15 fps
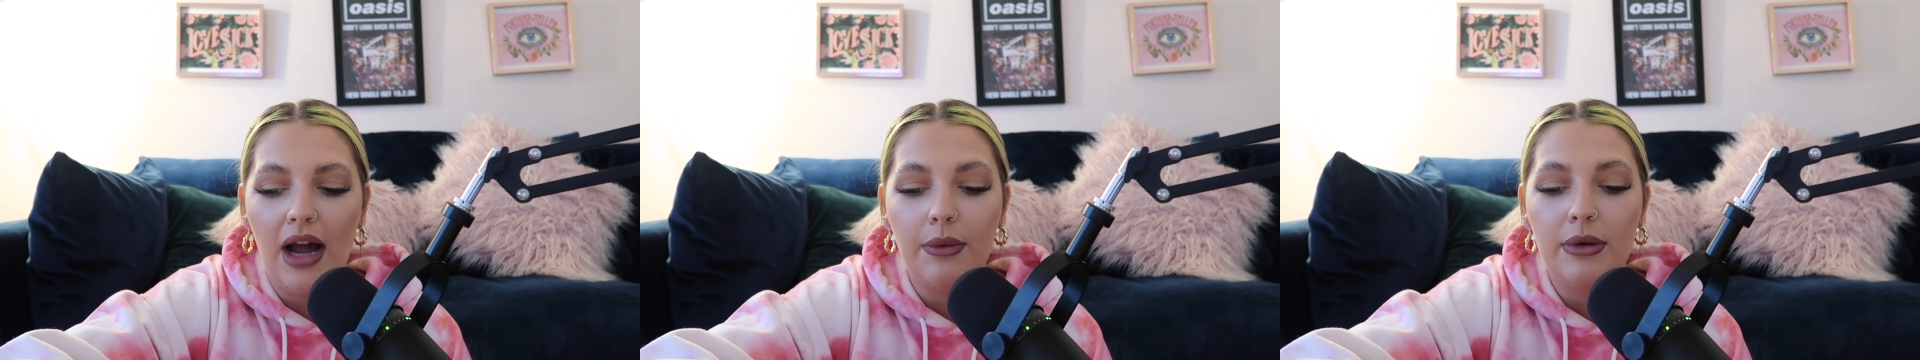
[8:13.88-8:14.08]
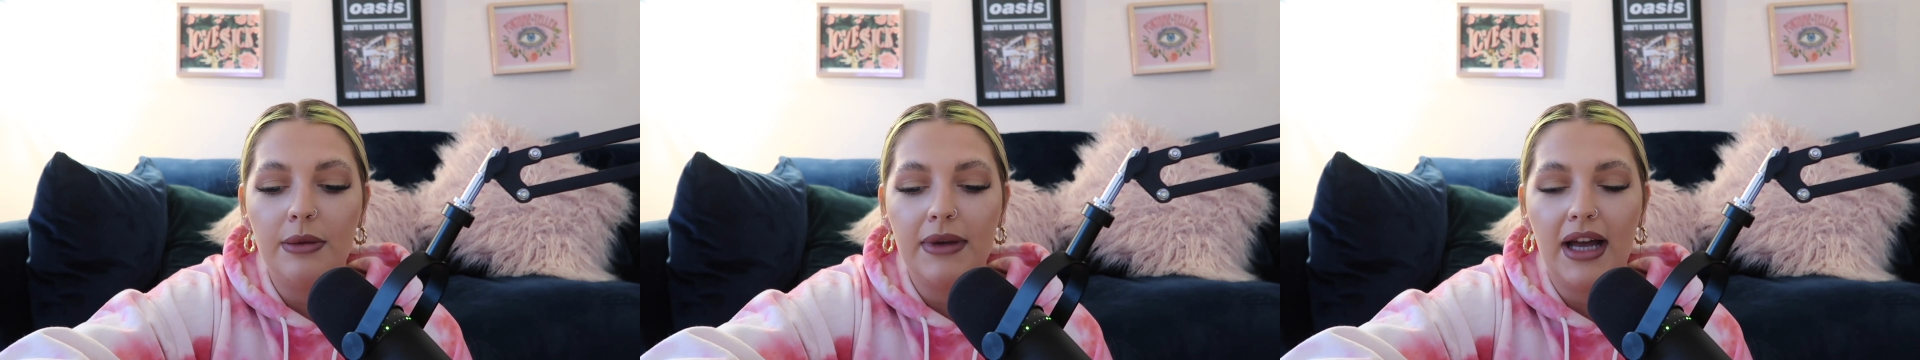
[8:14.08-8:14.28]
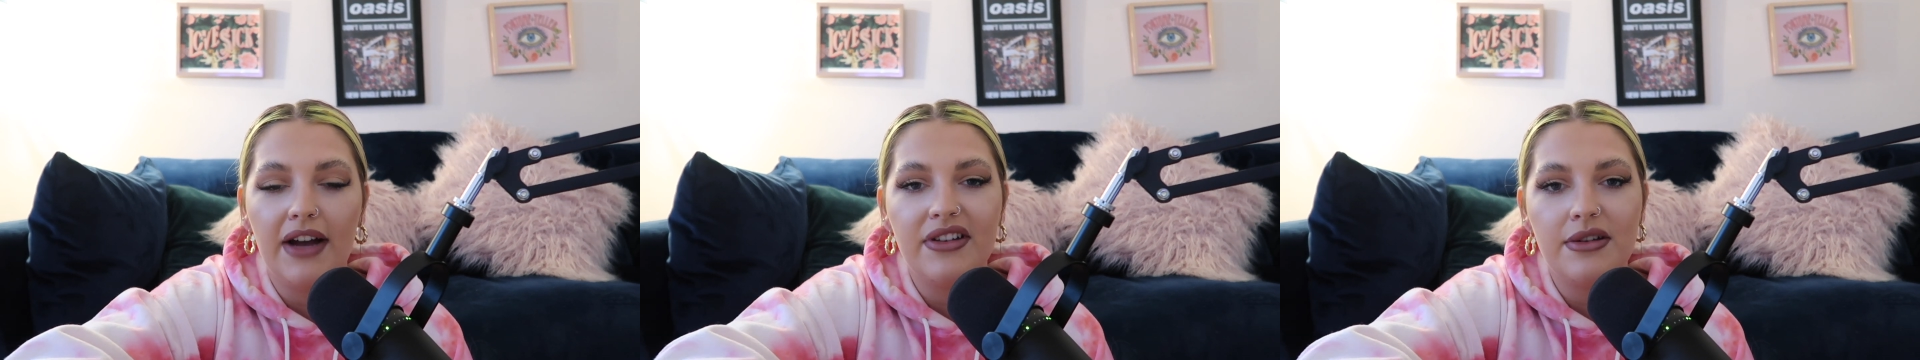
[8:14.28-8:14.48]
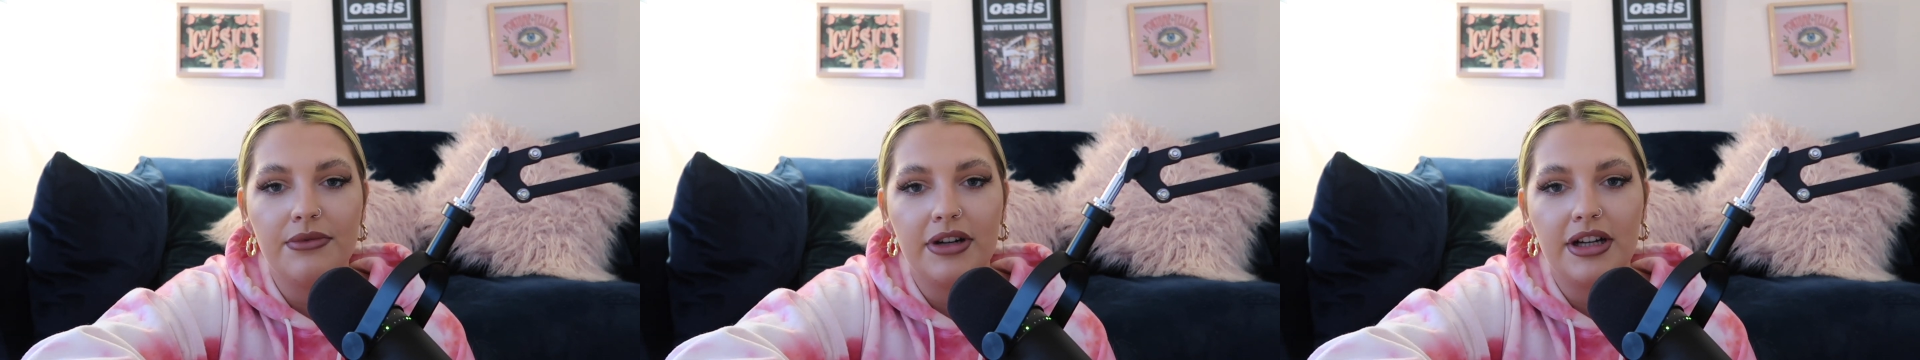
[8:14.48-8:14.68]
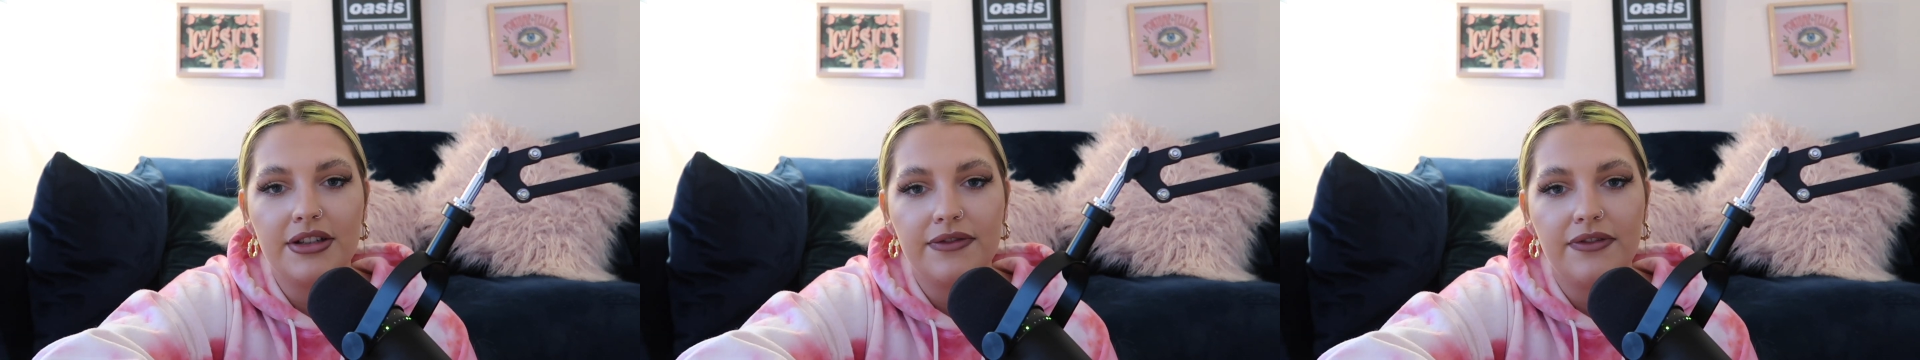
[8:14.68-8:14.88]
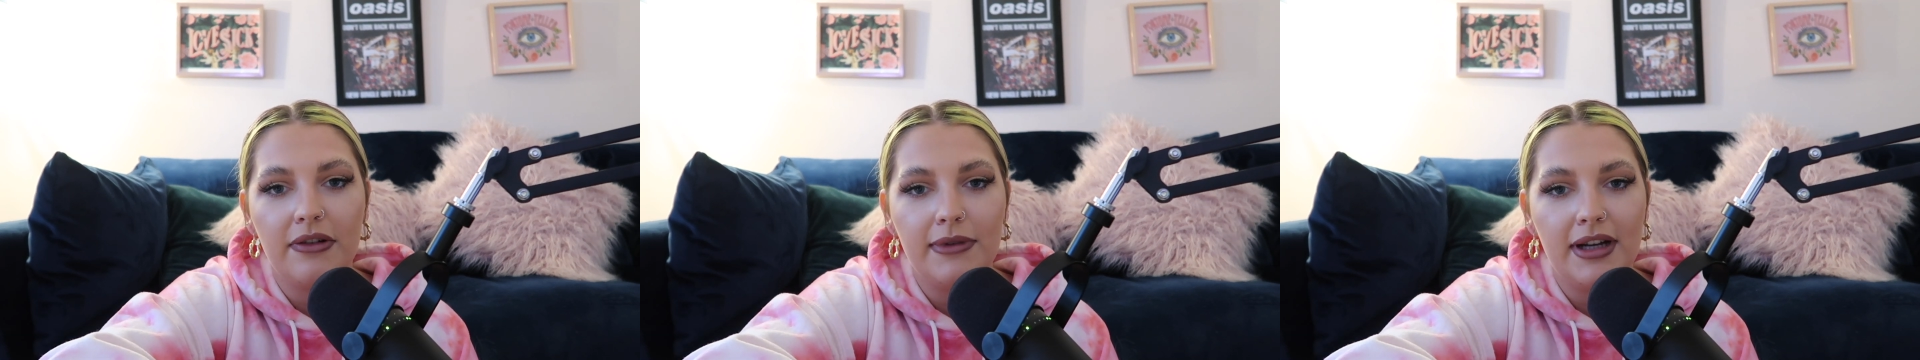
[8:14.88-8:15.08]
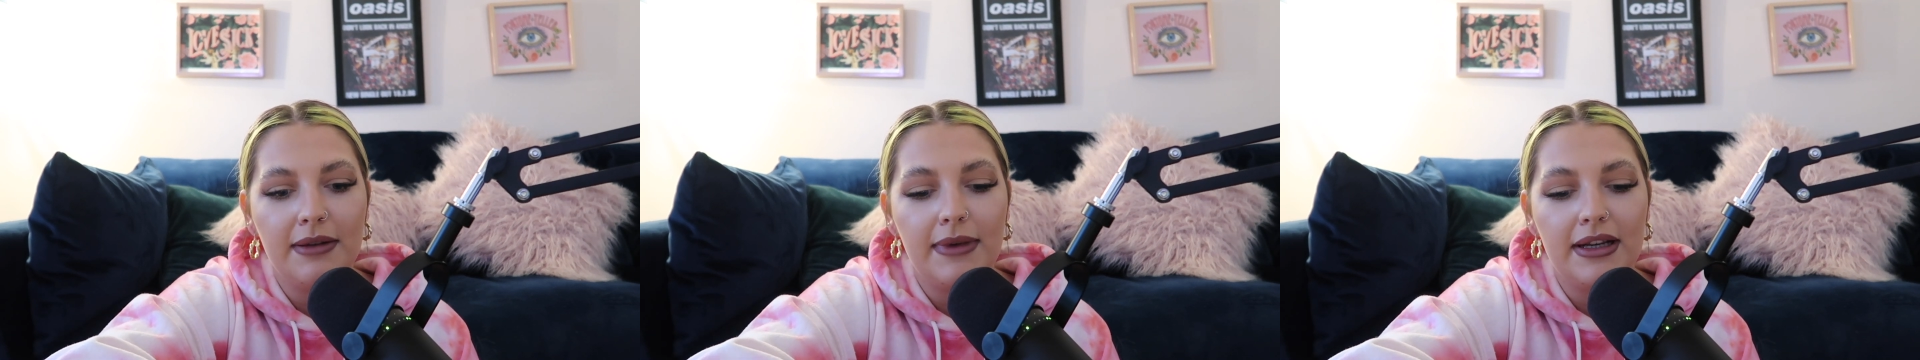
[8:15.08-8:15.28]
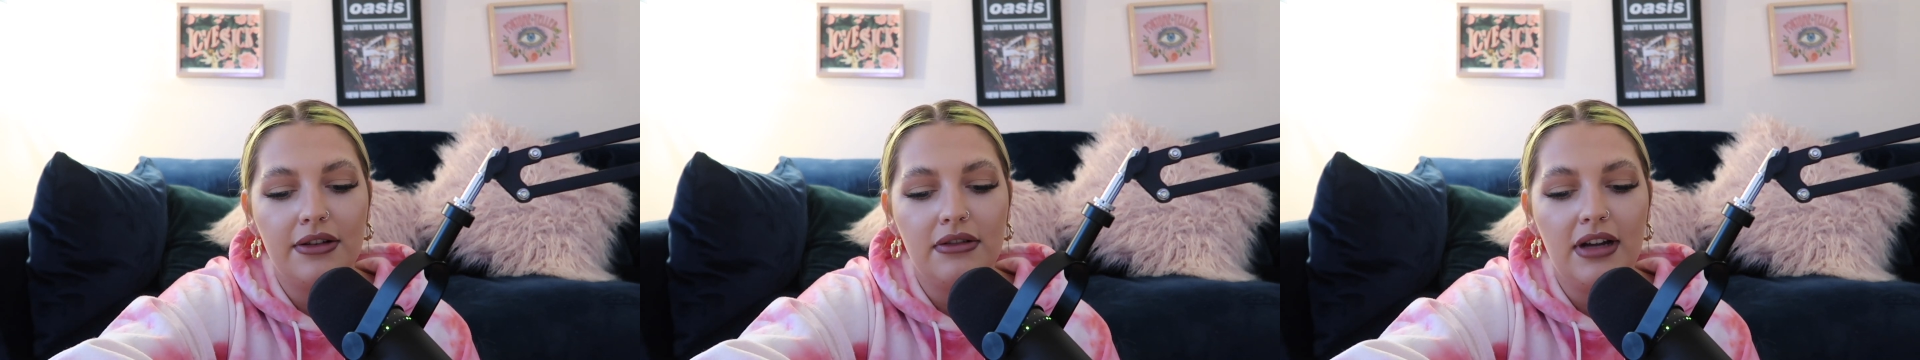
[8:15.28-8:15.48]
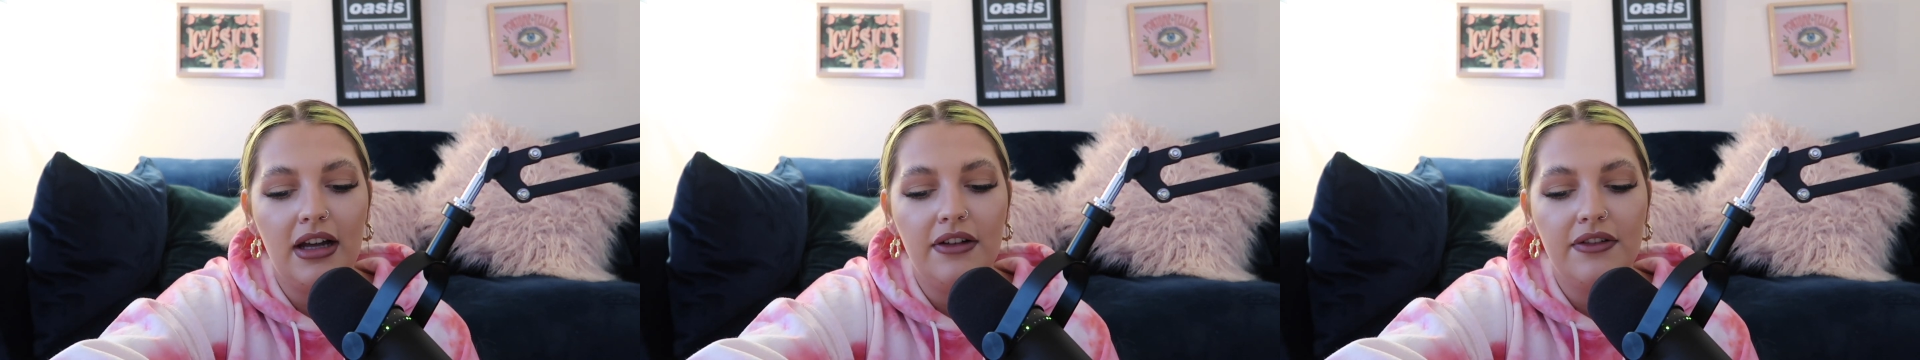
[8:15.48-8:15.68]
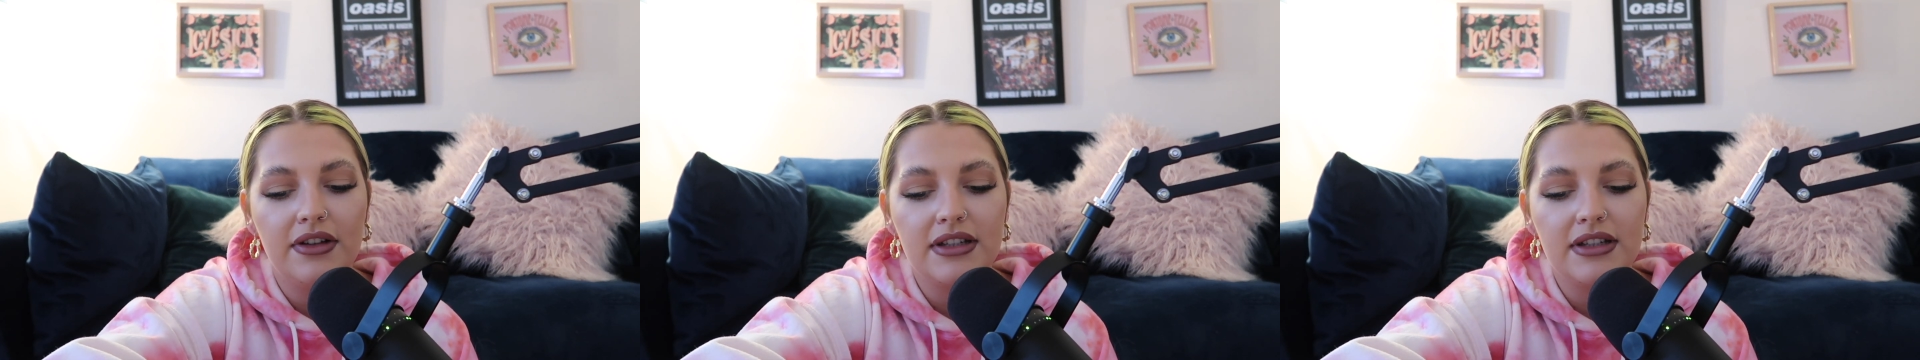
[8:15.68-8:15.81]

I will be having breaks for my mental health,